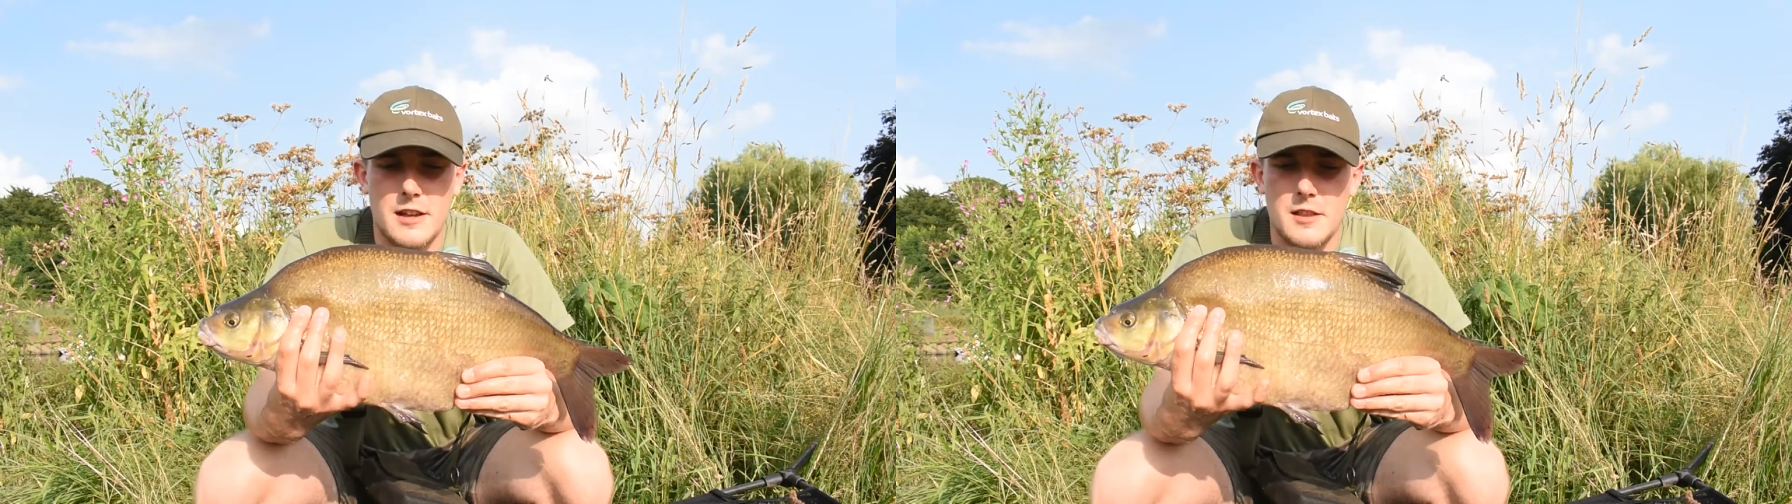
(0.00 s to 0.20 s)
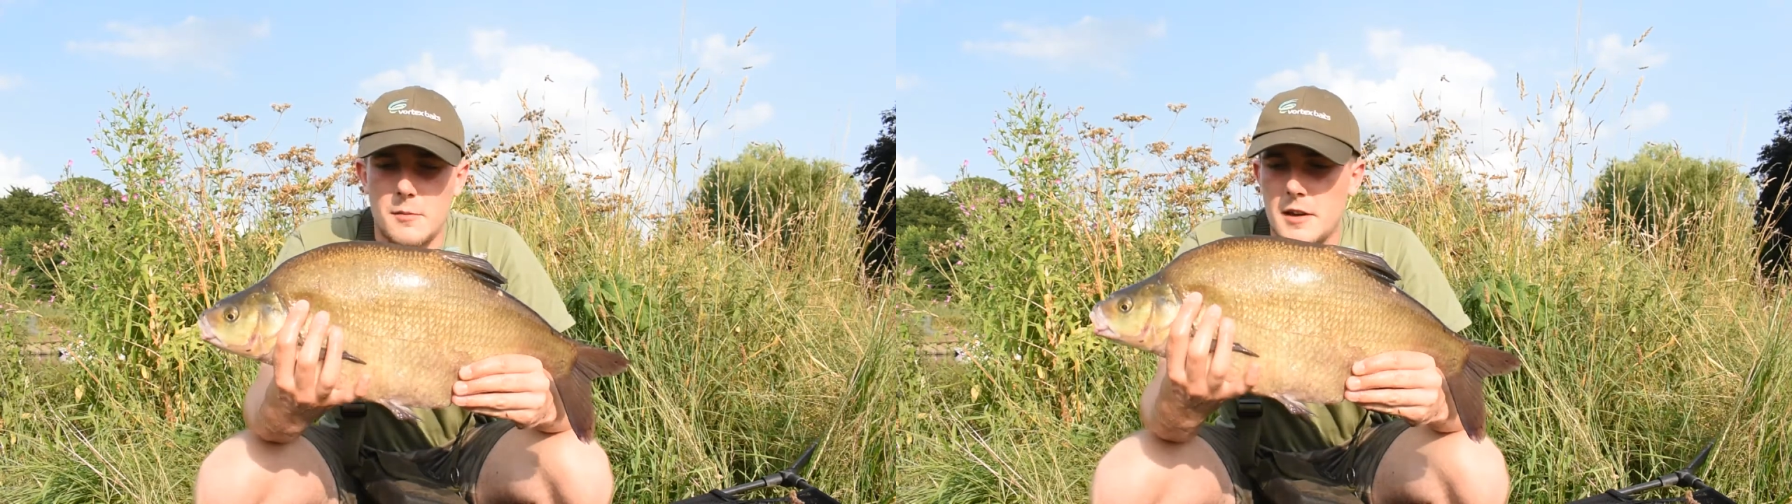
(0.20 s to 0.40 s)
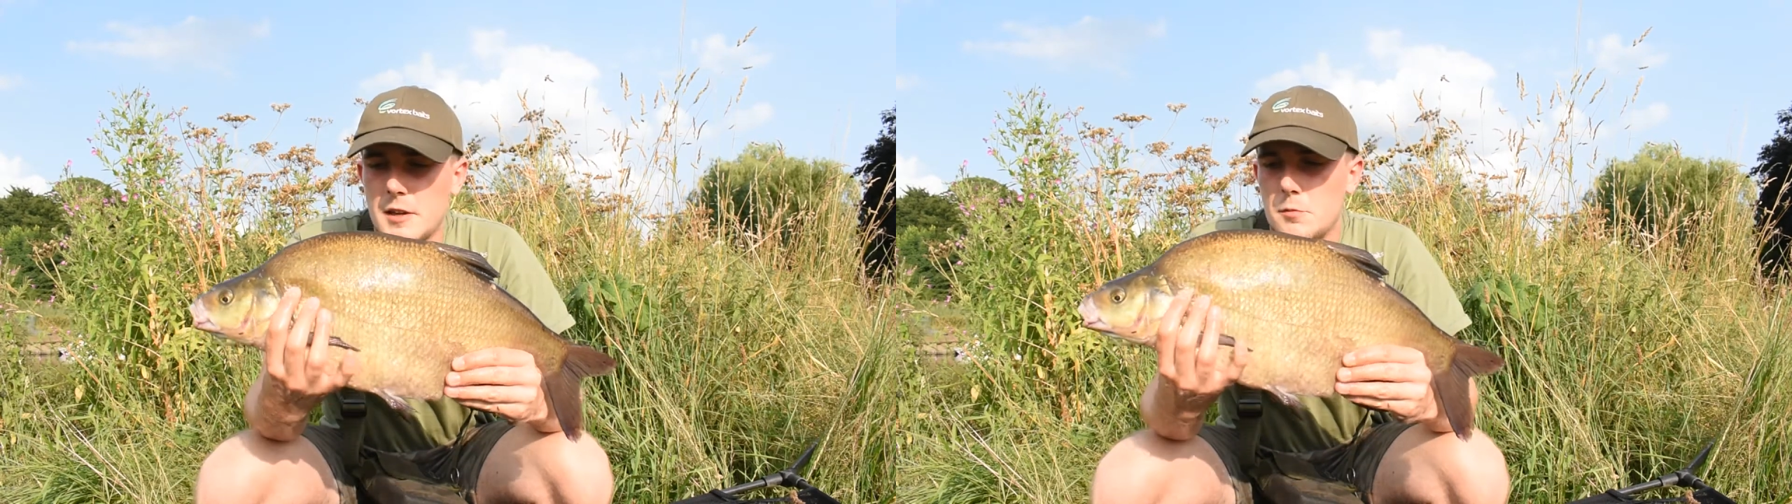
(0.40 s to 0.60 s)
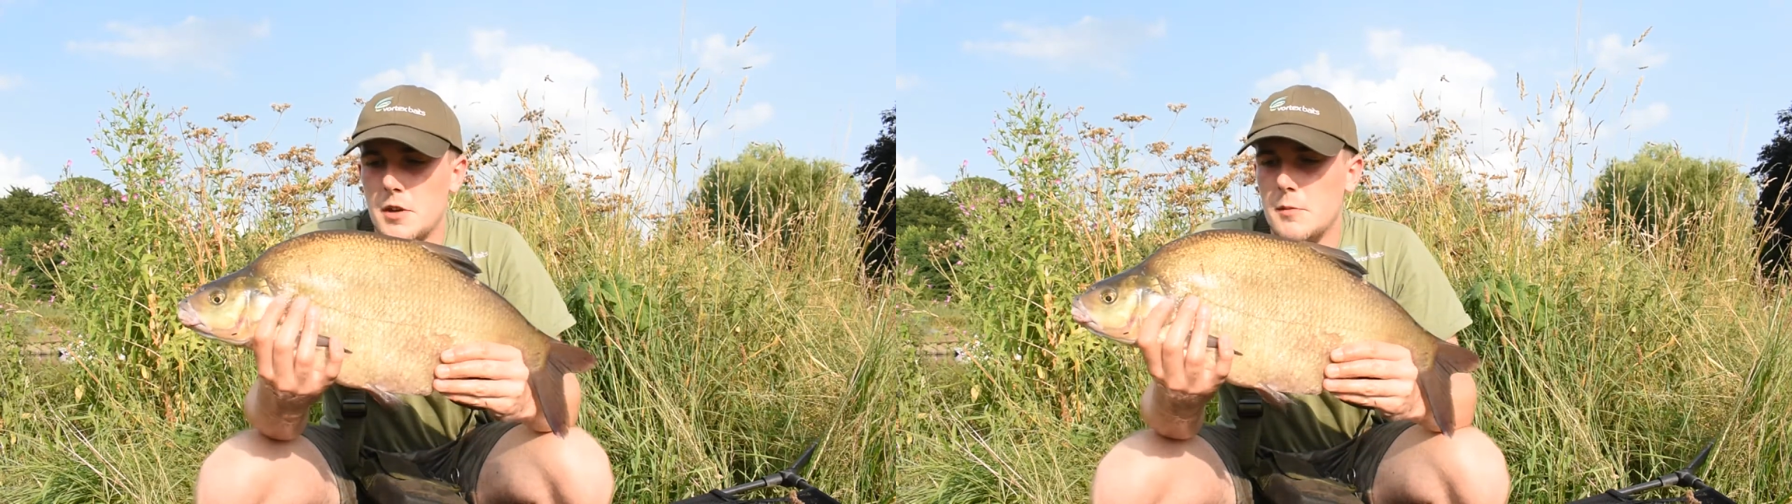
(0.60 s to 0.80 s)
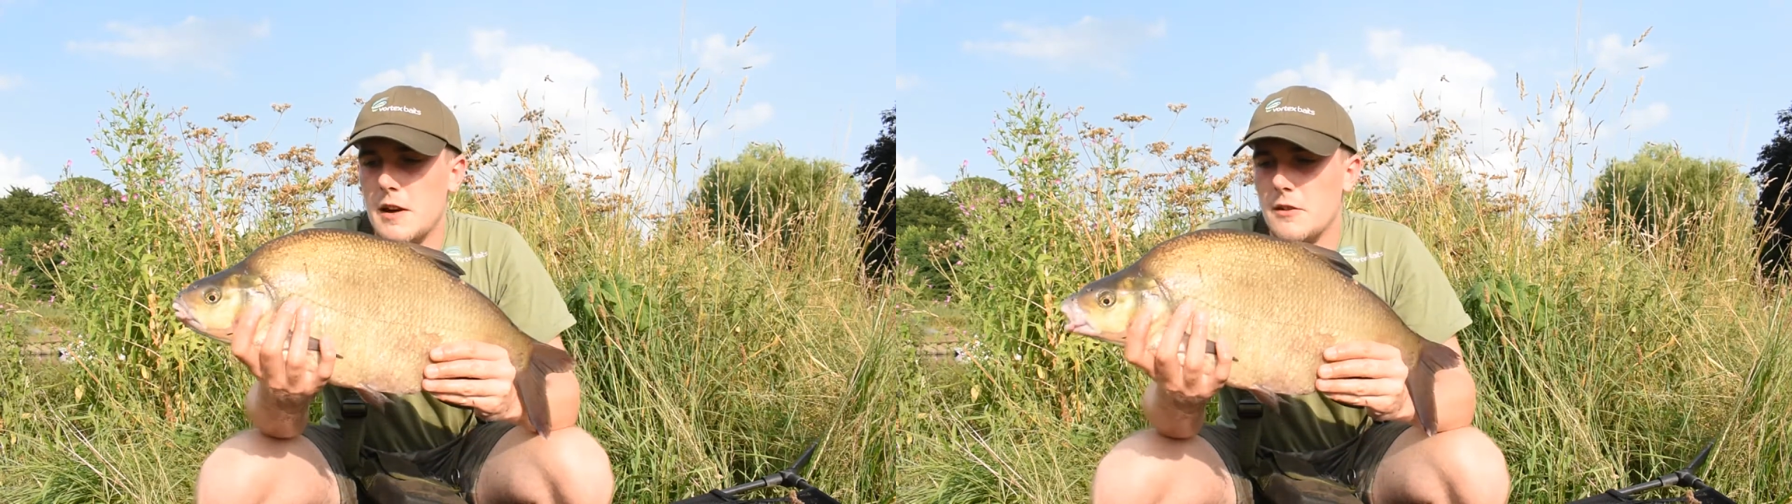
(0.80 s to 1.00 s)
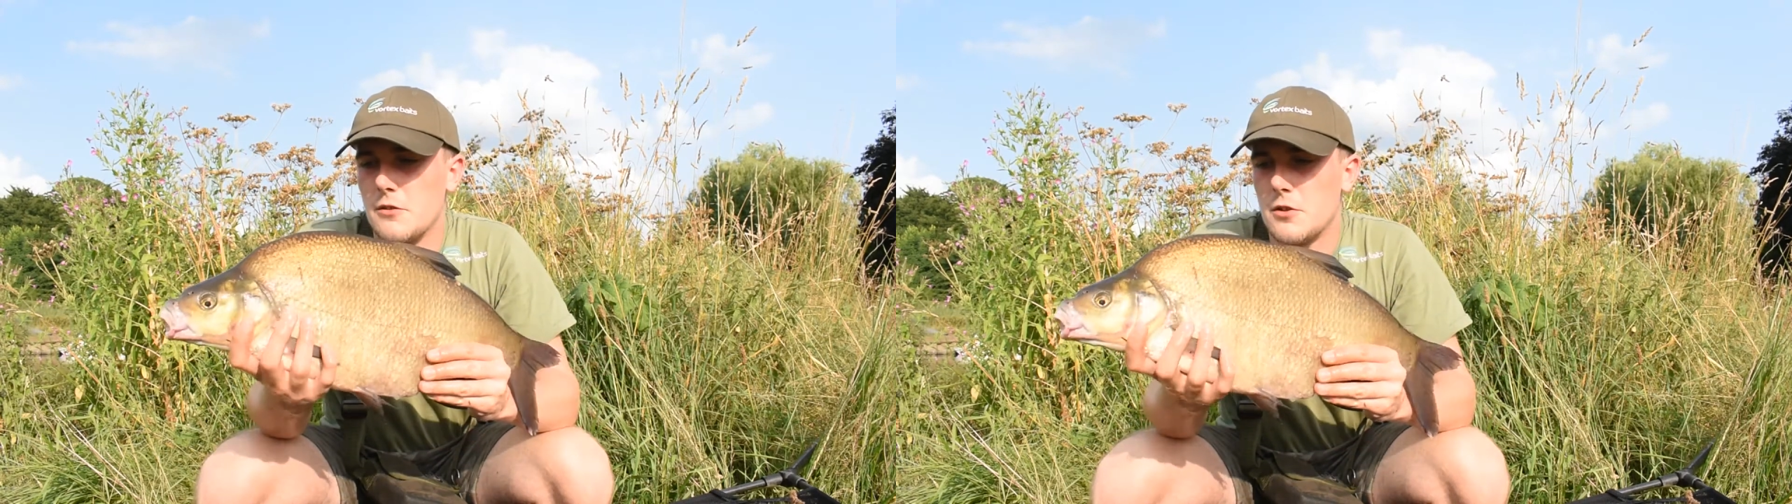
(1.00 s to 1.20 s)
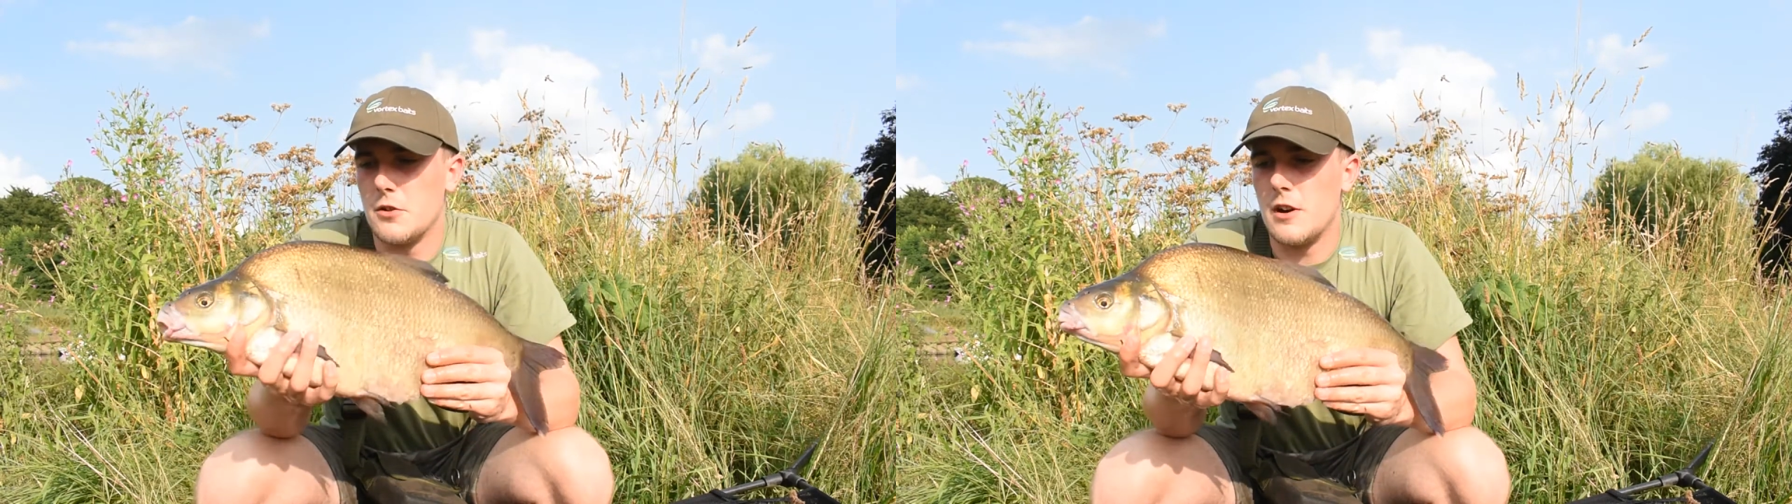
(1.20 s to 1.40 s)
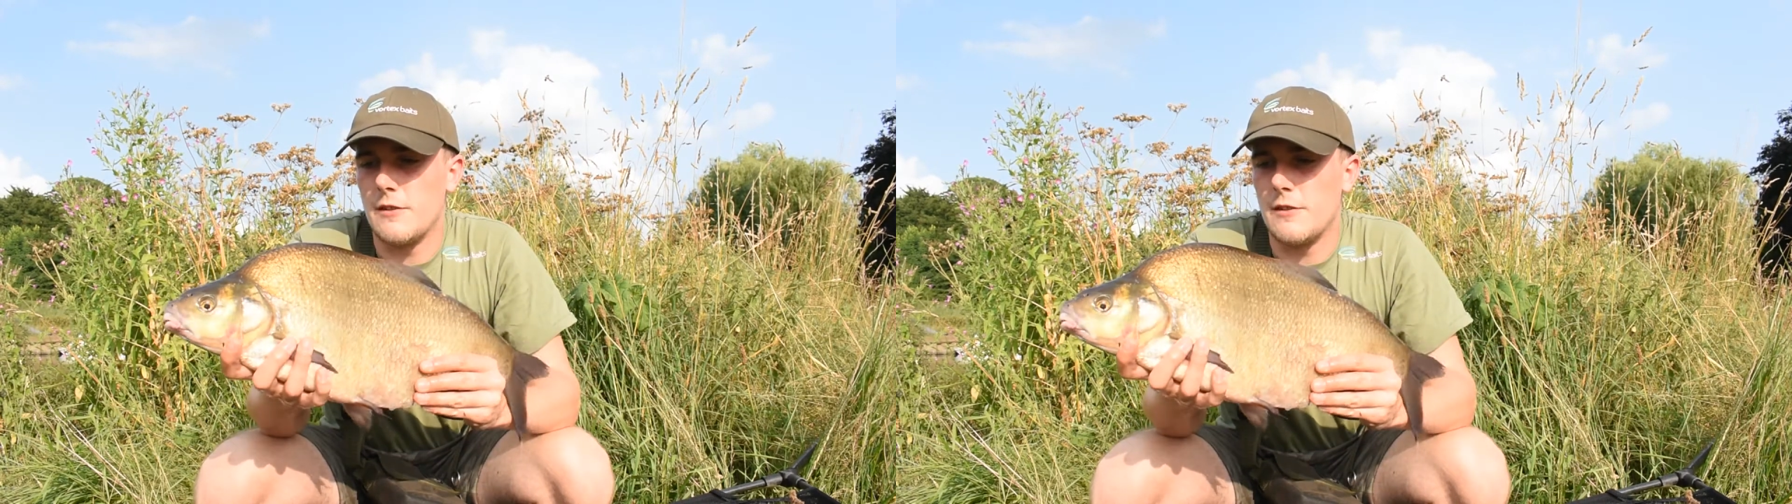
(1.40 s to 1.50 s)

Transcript: like the biggest bream I've ever caught.